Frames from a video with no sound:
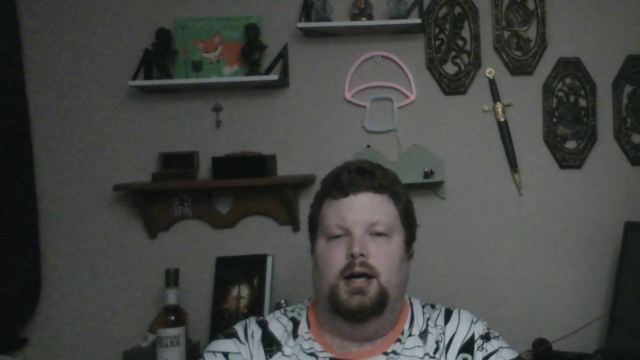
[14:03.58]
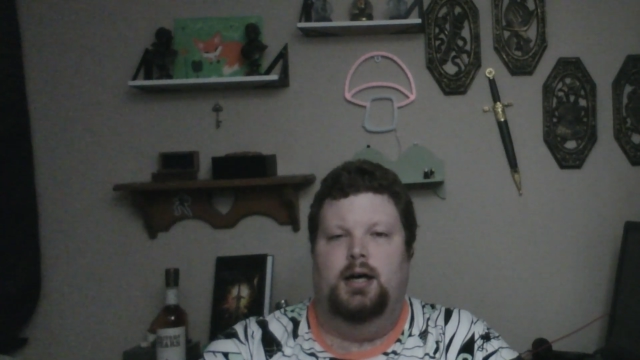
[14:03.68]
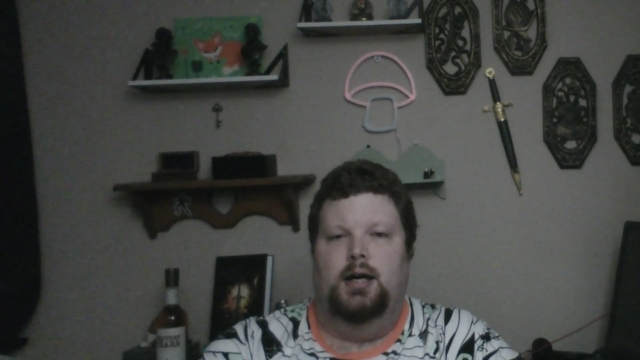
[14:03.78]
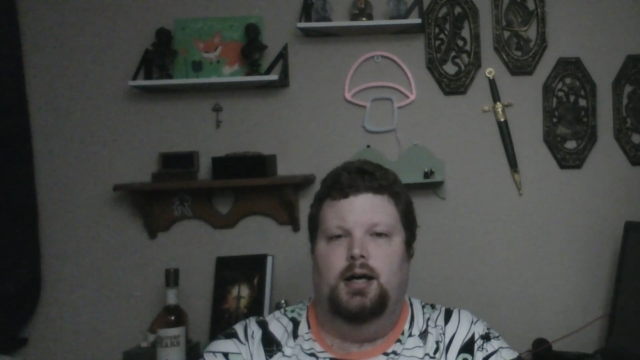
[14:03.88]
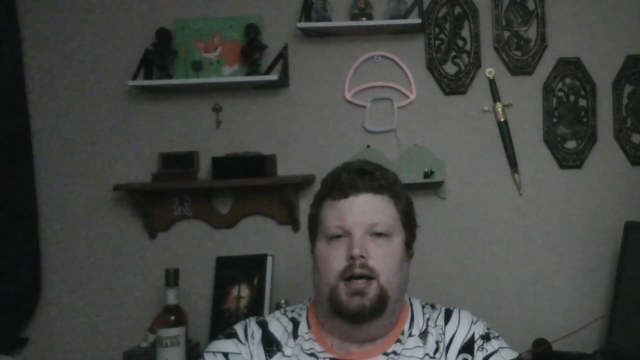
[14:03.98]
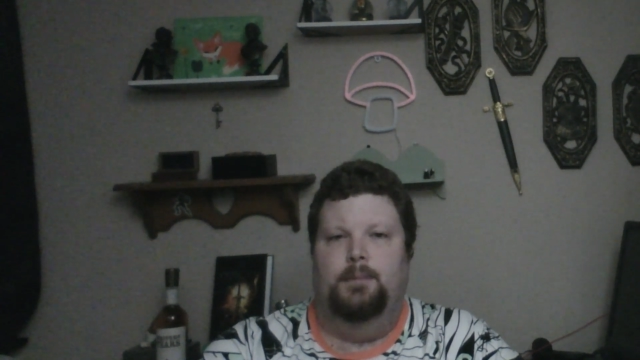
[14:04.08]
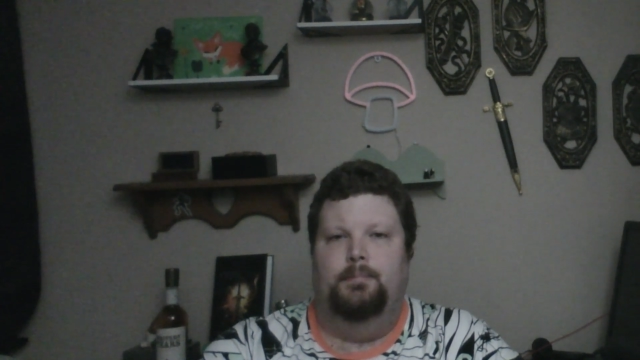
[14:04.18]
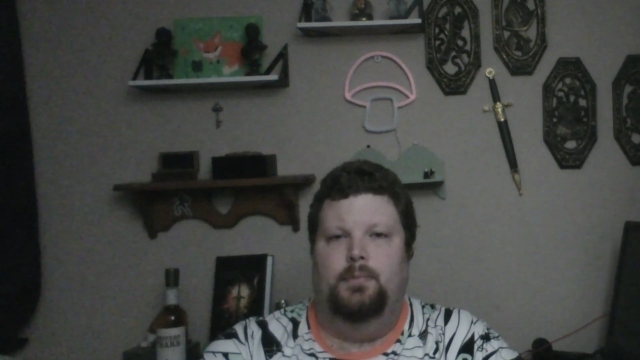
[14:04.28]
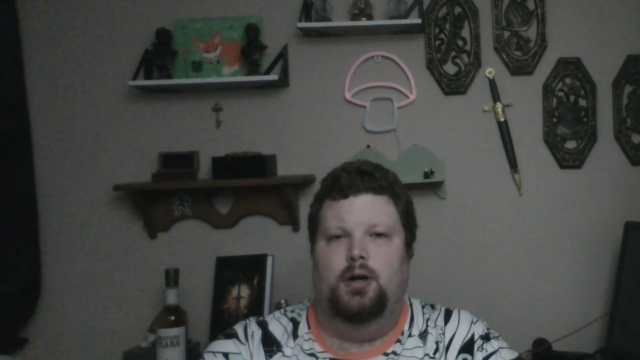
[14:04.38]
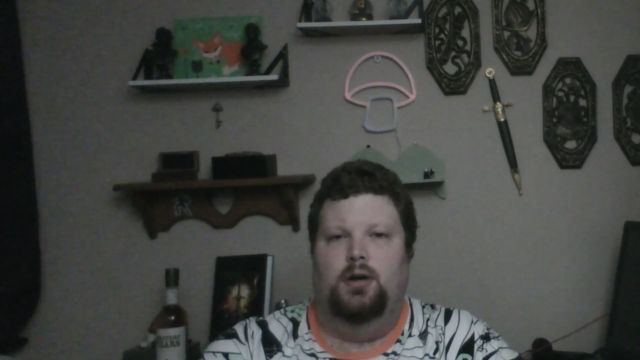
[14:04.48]

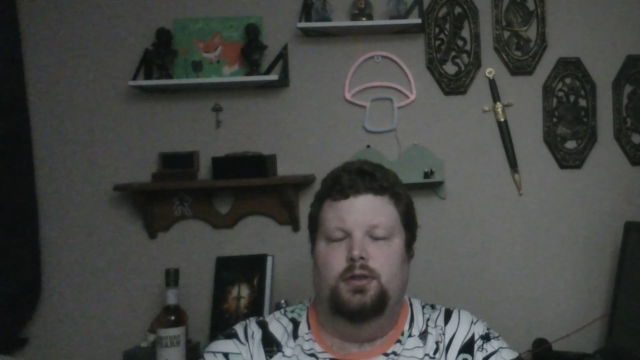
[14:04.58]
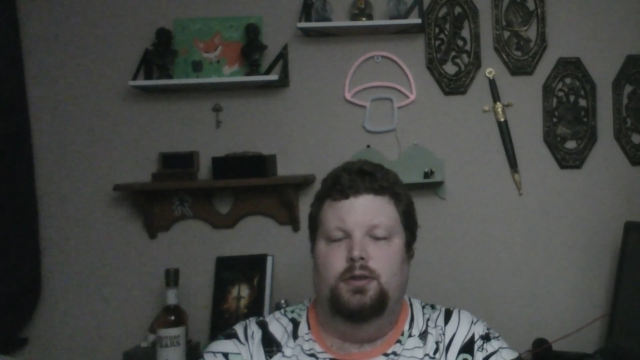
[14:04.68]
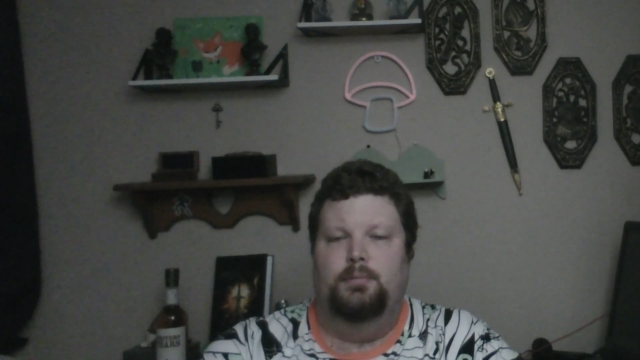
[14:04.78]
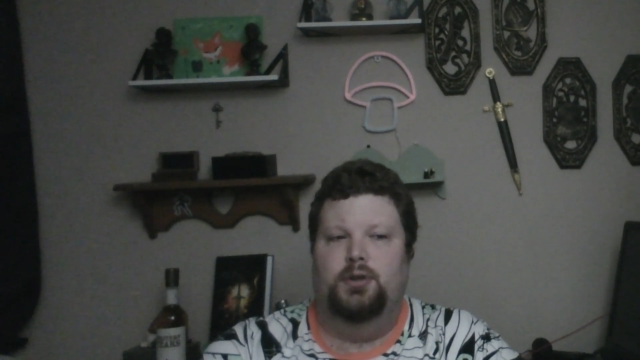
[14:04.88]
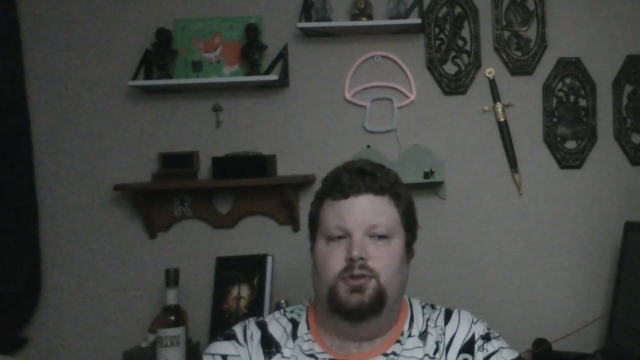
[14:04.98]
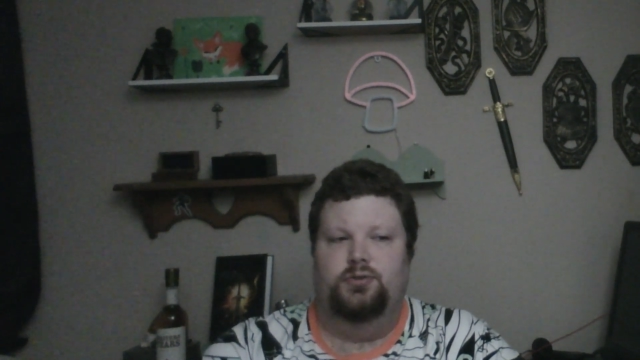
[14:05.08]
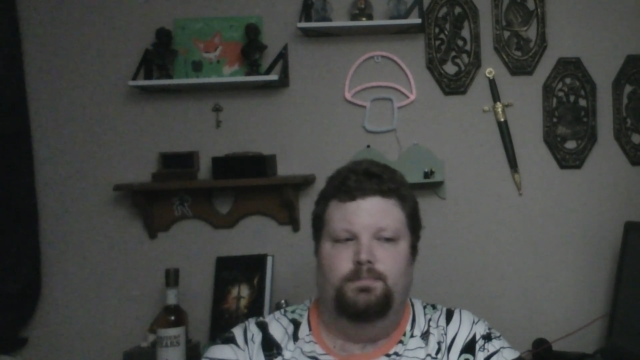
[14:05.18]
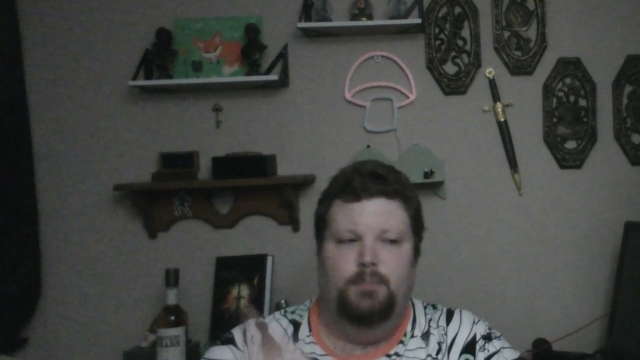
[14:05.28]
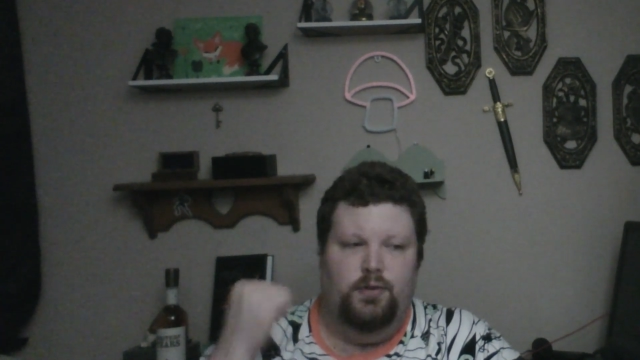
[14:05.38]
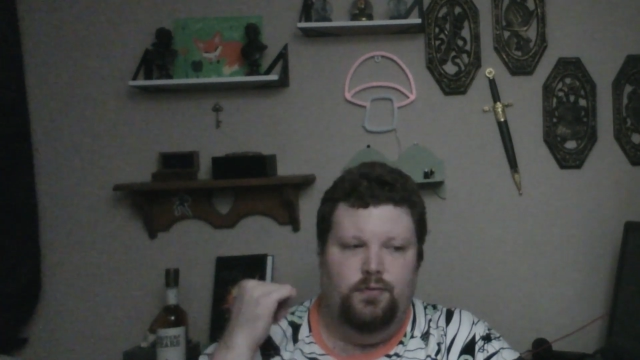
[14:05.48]
on the book
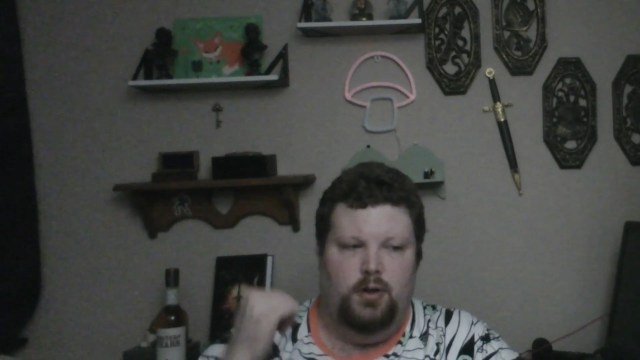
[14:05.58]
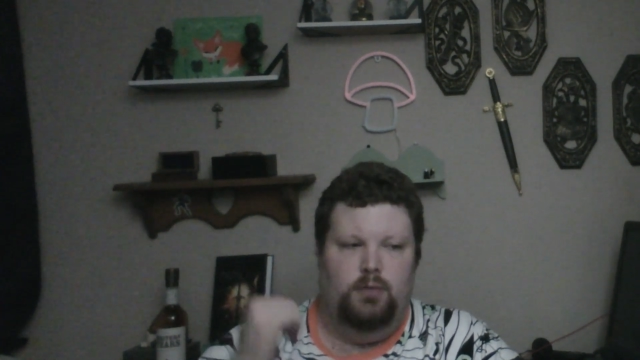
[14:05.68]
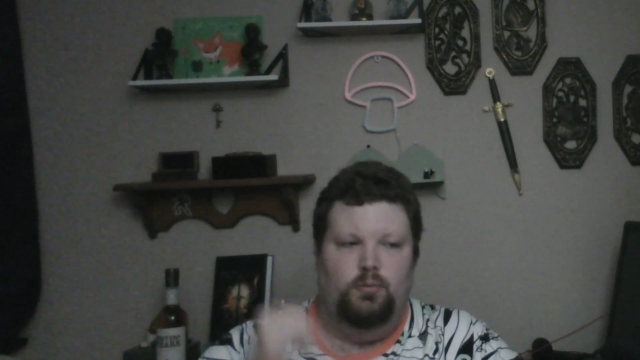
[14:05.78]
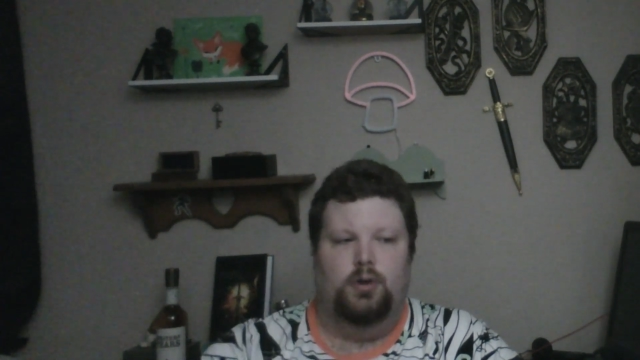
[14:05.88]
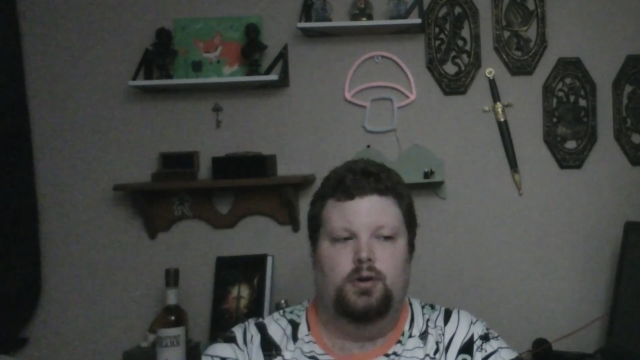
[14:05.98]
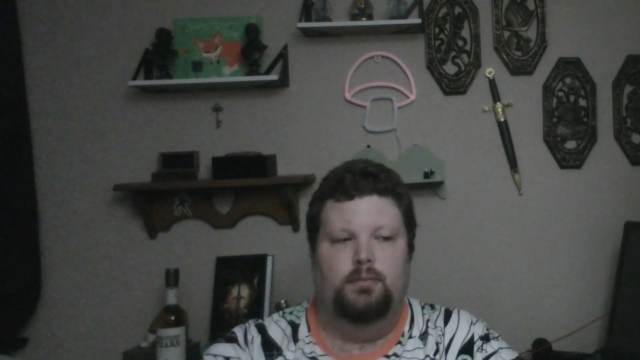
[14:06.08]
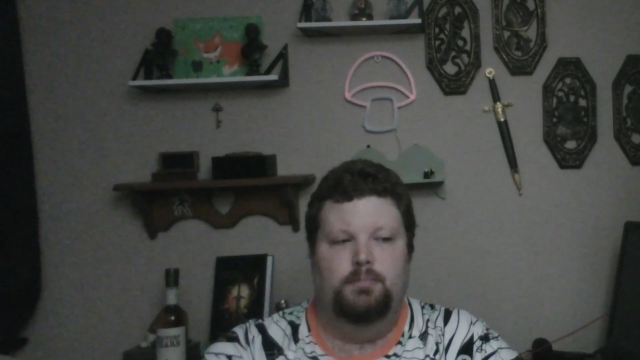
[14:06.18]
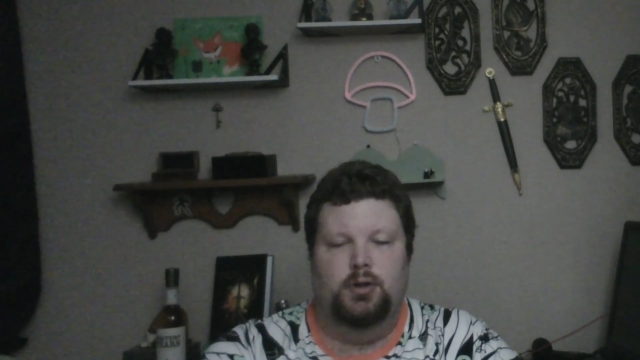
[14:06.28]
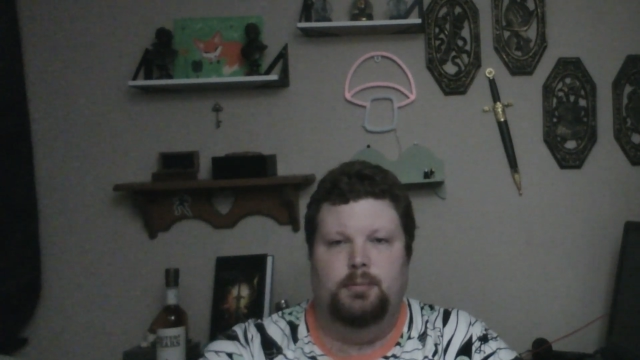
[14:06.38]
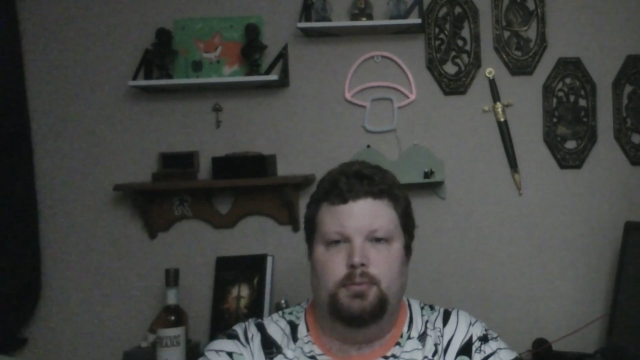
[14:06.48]
front. Working on
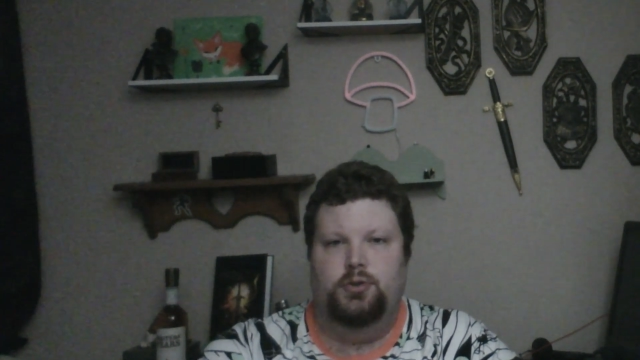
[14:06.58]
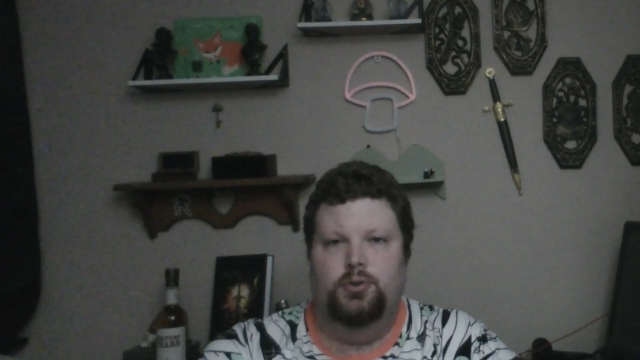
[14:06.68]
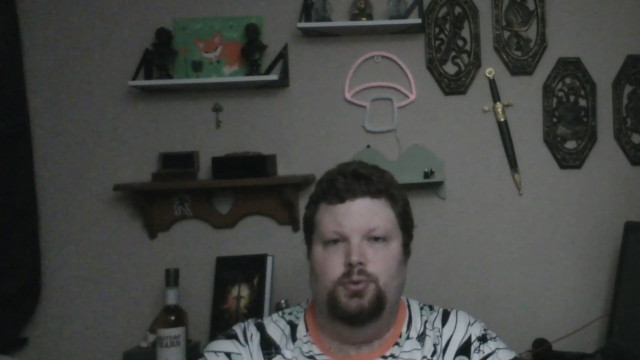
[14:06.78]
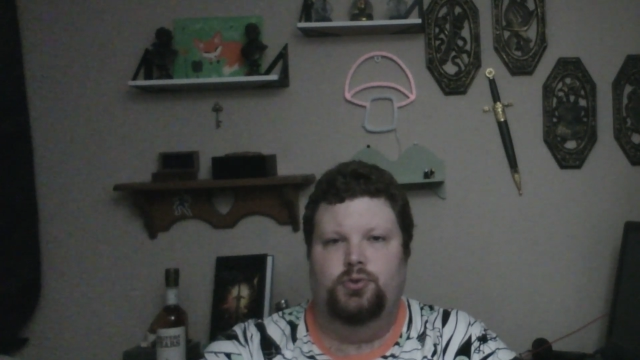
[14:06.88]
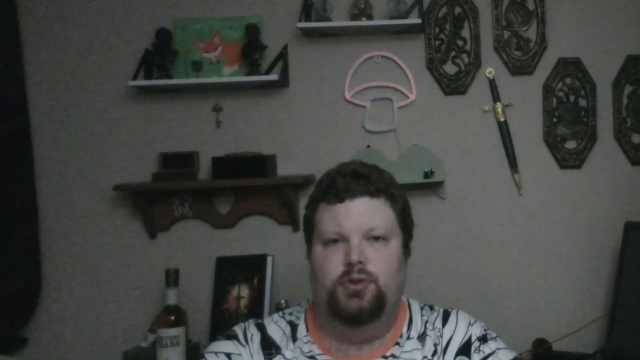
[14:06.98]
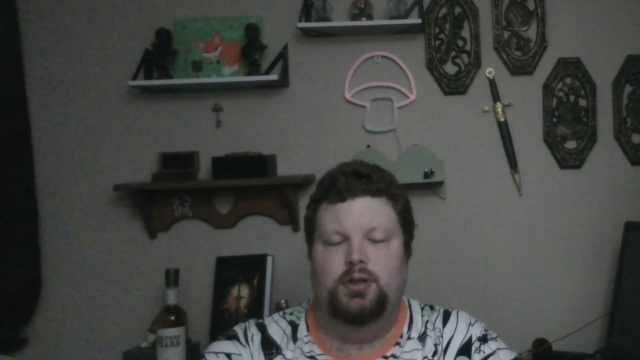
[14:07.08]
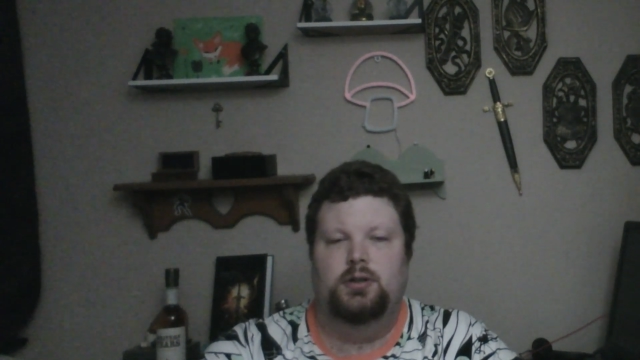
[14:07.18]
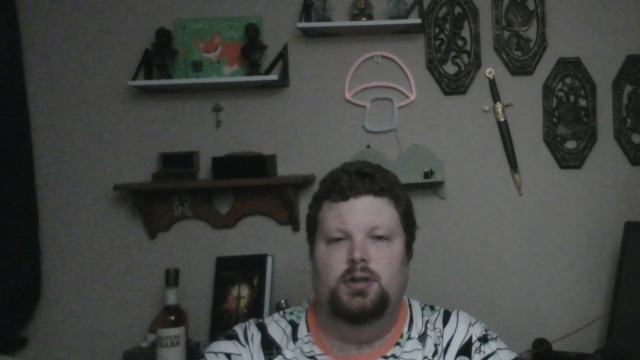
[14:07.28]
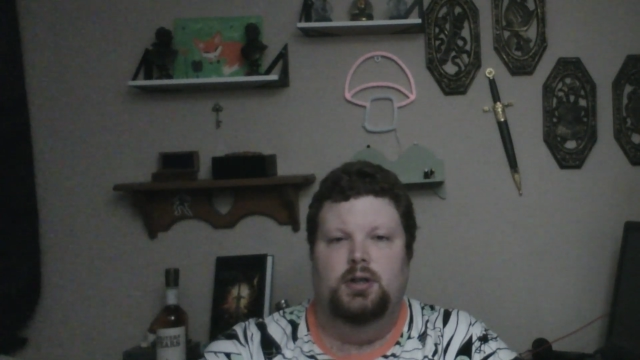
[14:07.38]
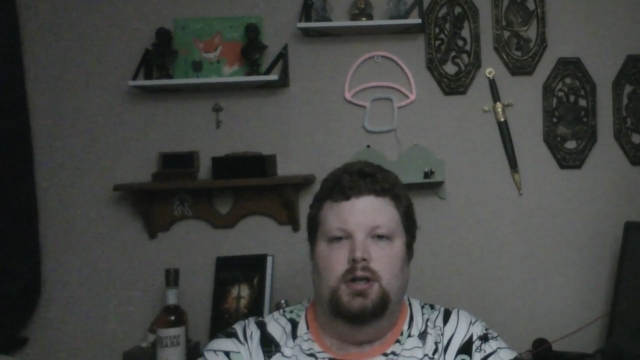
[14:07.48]
book number 2 still,